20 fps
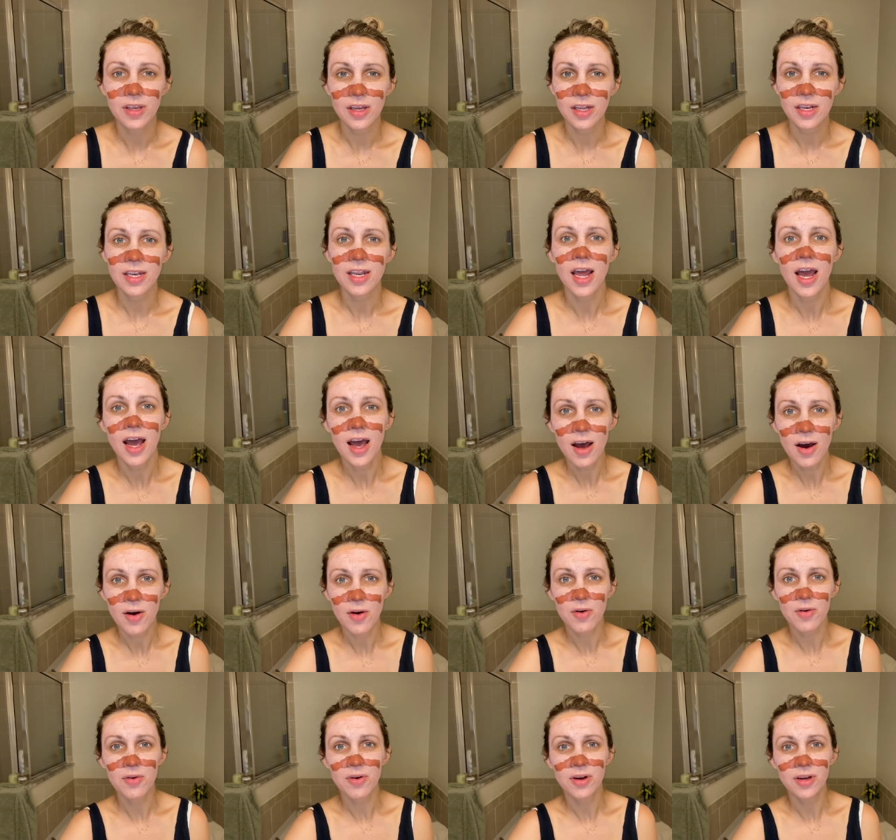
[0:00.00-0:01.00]

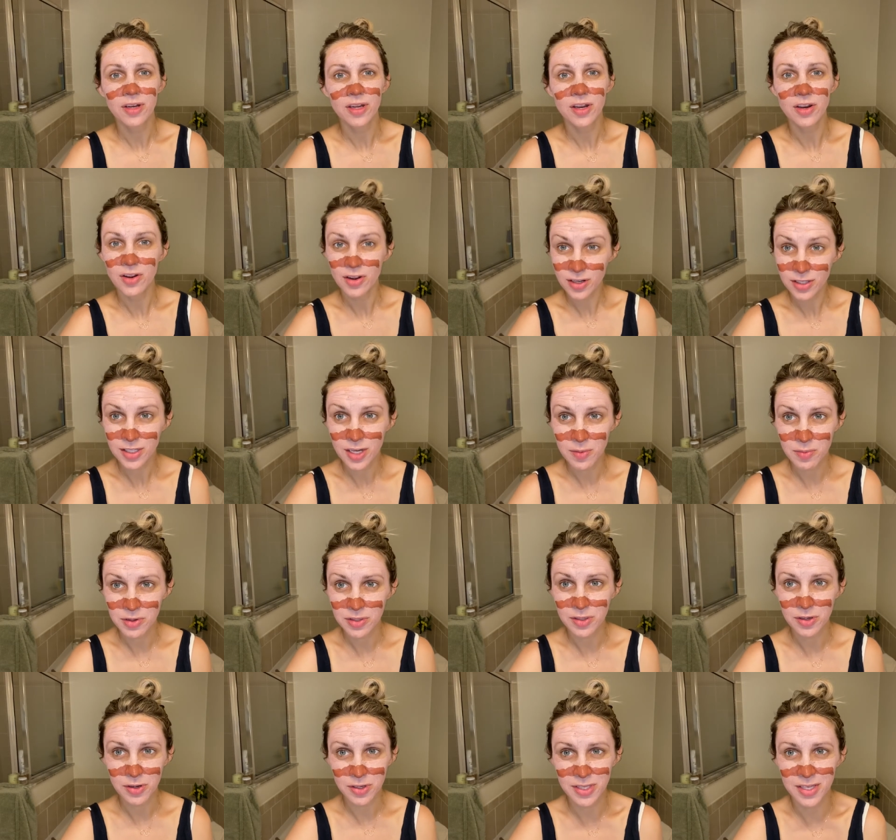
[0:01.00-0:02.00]
Now, can you guys take me
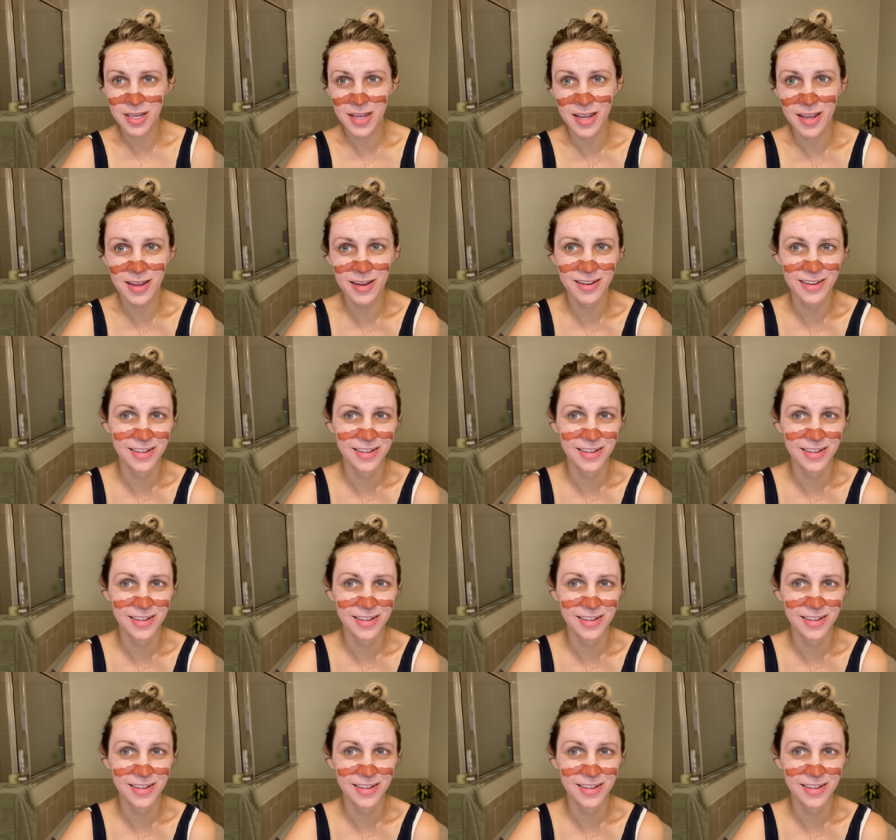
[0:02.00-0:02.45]
seriously?